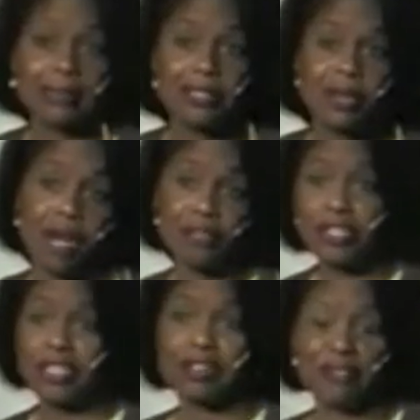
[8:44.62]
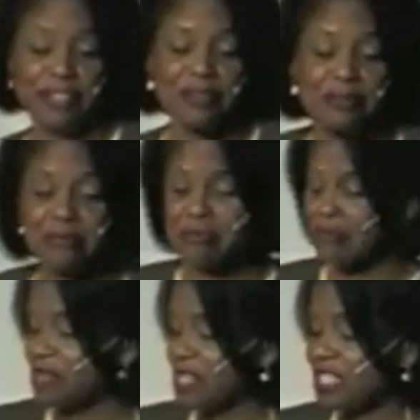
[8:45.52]
So I'm just giving you,
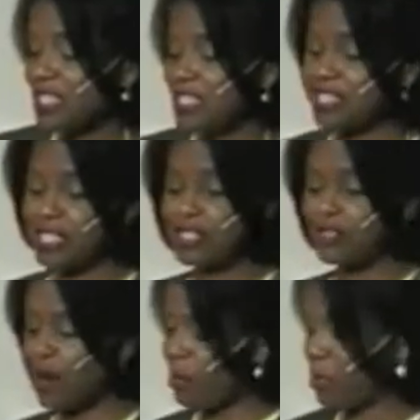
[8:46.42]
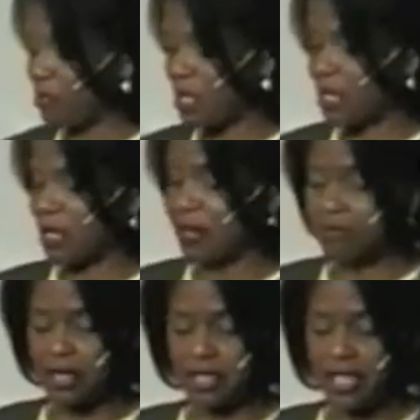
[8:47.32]
this is just a drop in the bucket of
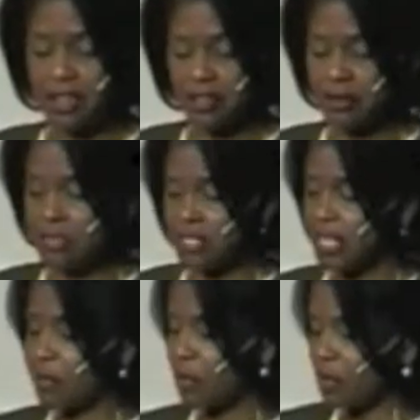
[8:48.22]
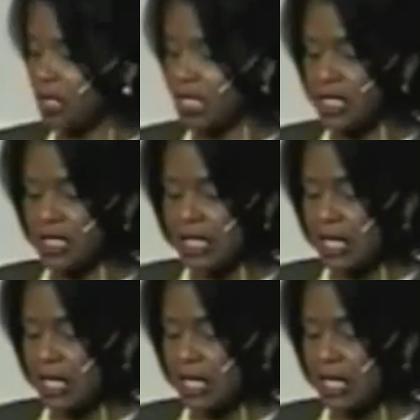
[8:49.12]
what they use to come up with these.